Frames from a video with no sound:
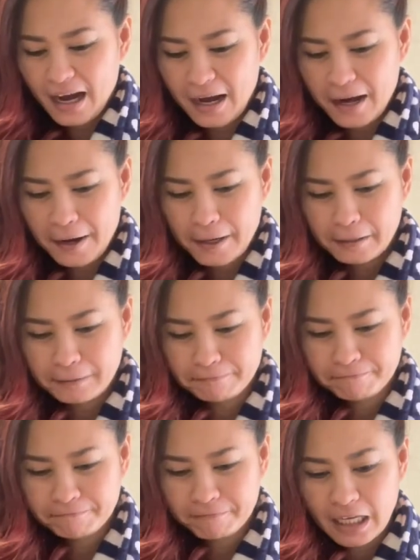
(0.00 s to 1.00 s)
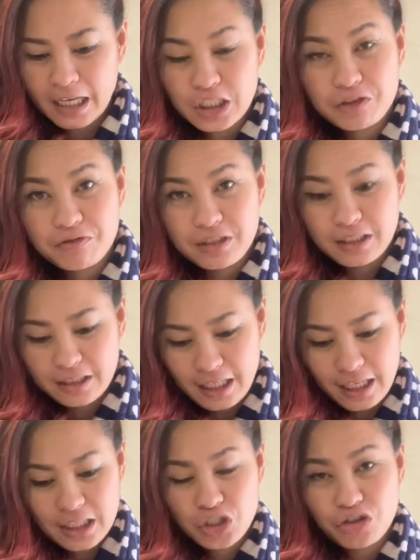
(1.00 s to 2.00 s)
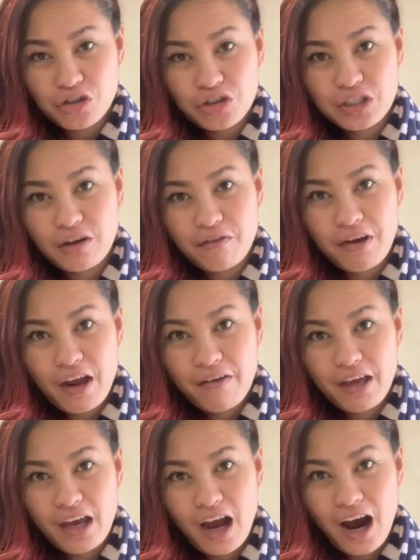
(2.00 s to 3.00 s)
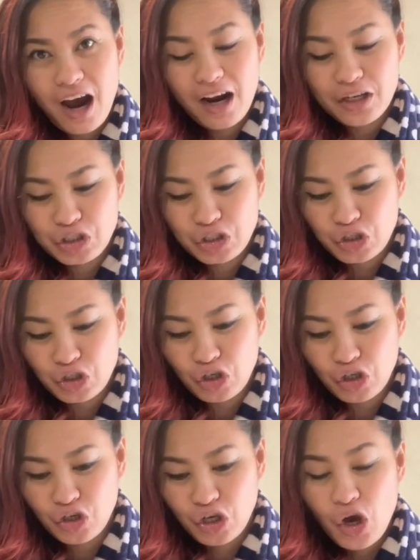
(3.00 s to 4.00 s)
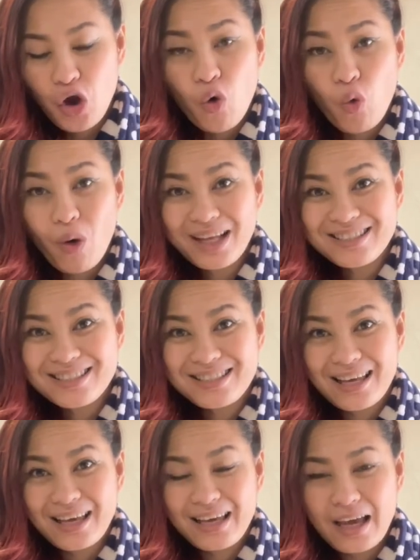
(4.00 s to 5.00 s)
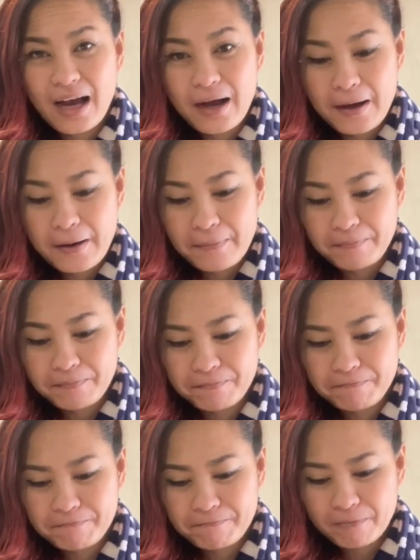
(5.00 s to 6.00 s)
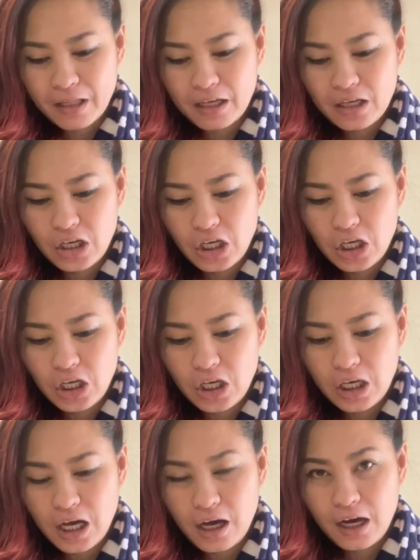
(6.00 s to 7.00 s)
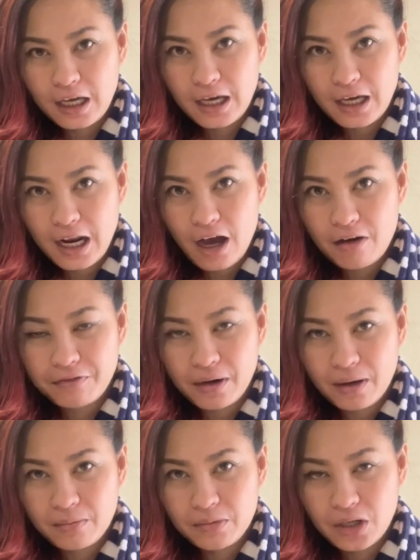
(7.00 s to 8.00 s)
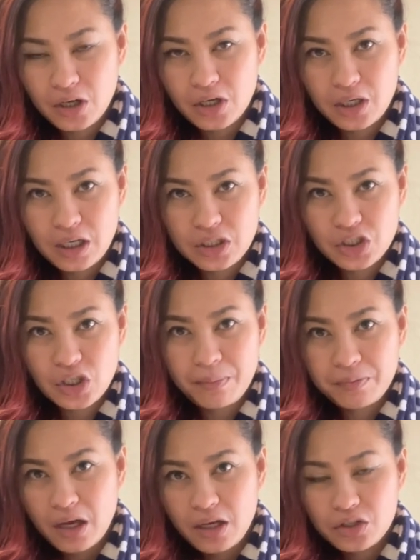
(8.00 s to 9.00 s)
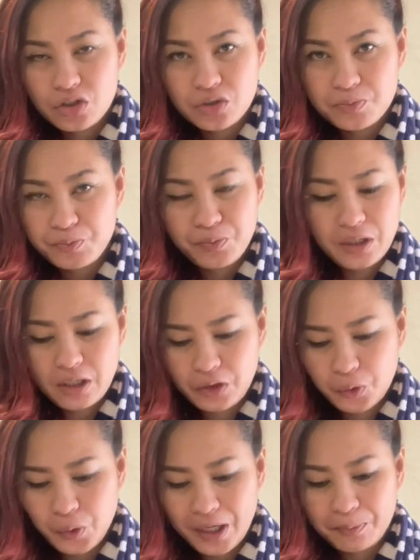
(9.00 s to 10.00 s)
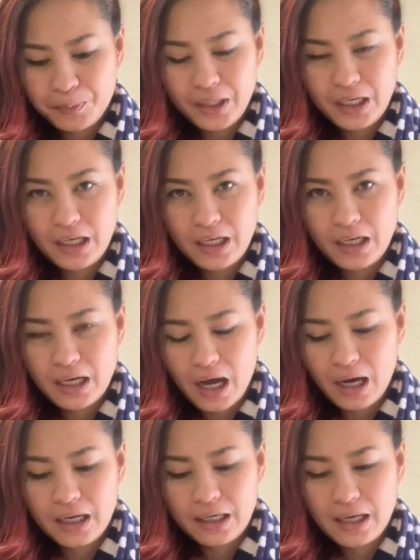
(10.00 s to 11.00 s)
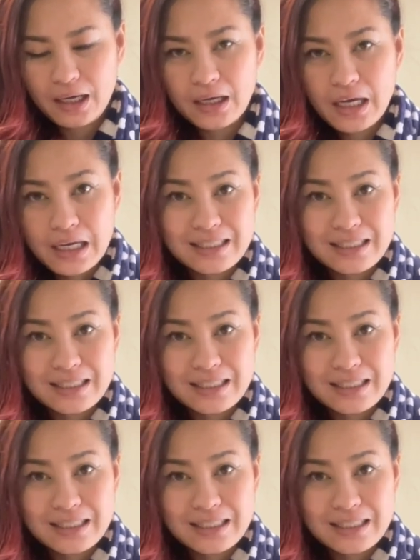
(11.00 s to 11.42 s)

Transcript: um, it's these shoes are very hard to once they um, uh, get out from the, the shop they quick pretty uh, they